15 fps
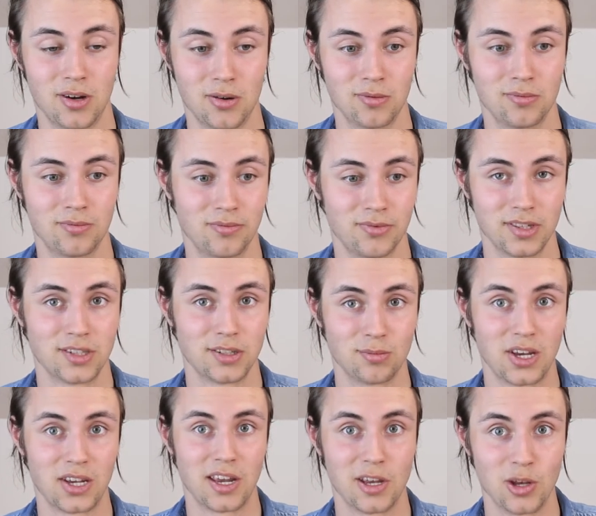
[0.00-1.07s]
know, this is
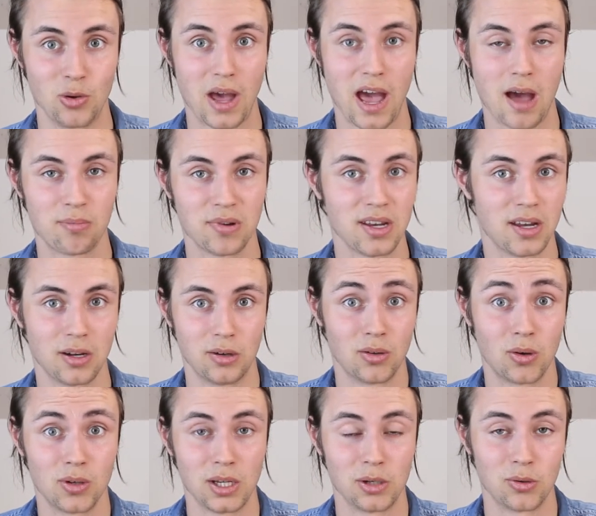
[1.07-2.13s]
making you happy and you
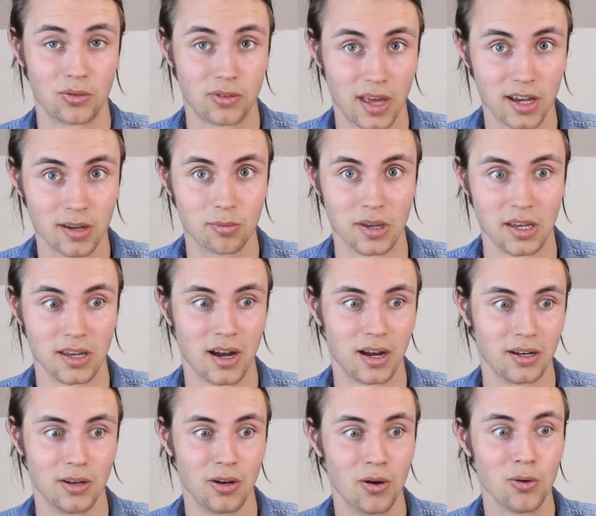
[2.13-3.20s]
don't need to thank me. I
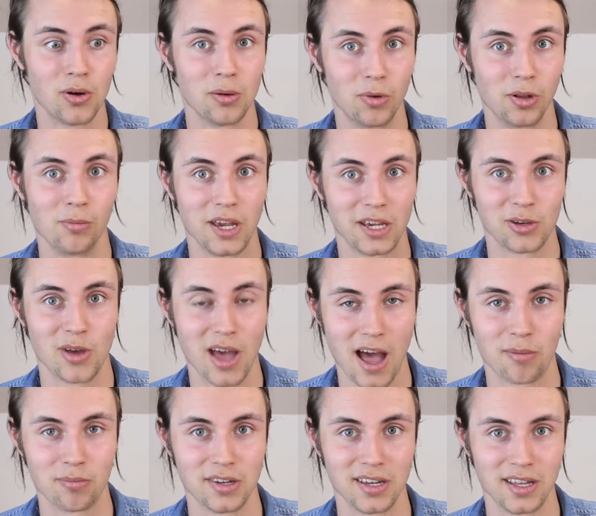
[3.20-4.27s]
know it will make you
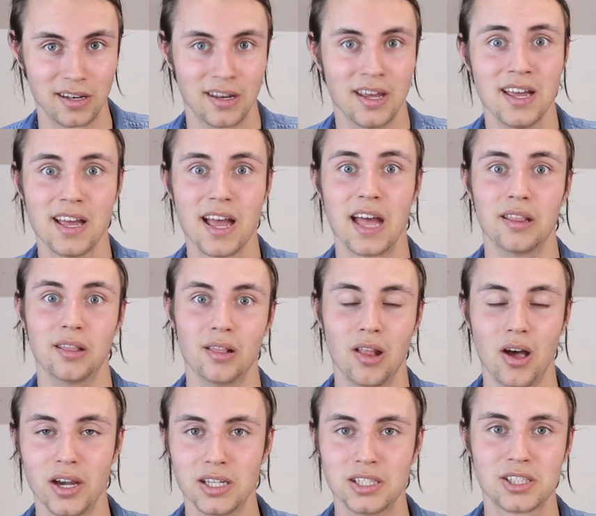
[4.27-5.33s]
happy and
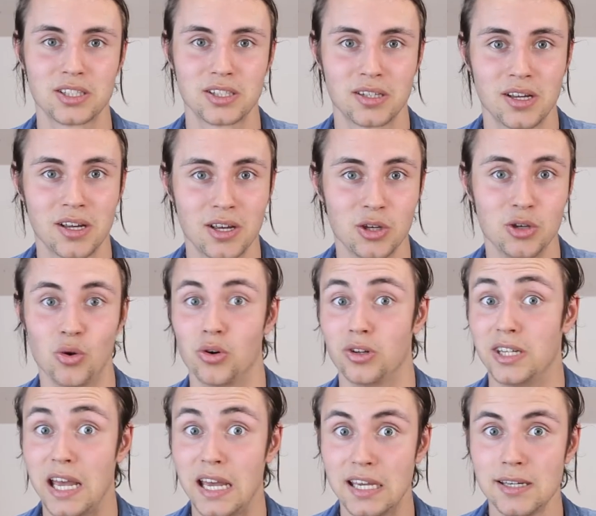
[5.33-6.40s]
light your
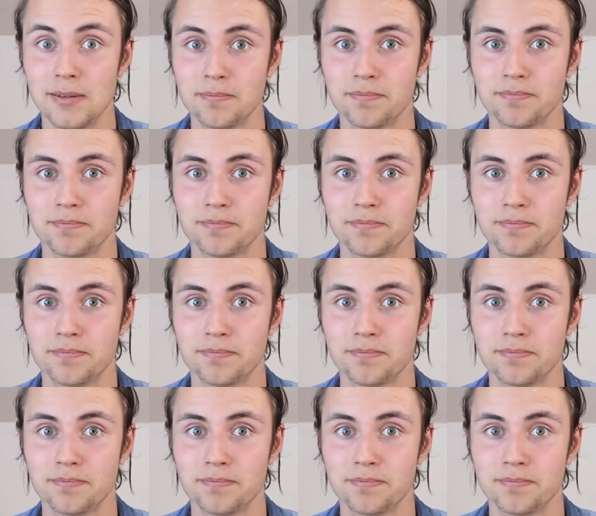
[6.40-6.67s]
day.